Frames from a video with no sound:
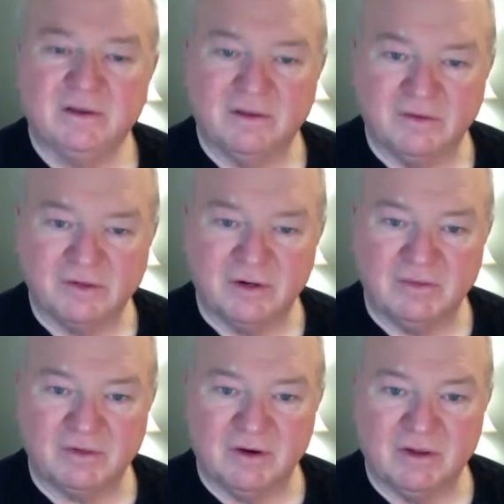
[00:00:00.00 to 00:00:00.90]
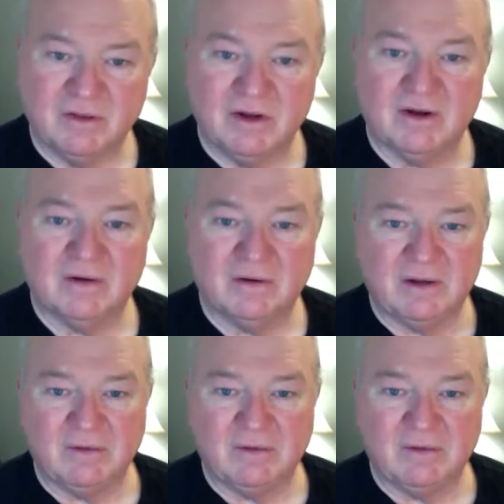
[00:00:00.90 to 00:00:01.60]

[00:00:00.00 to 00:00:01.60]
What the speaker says: Those terms are on there.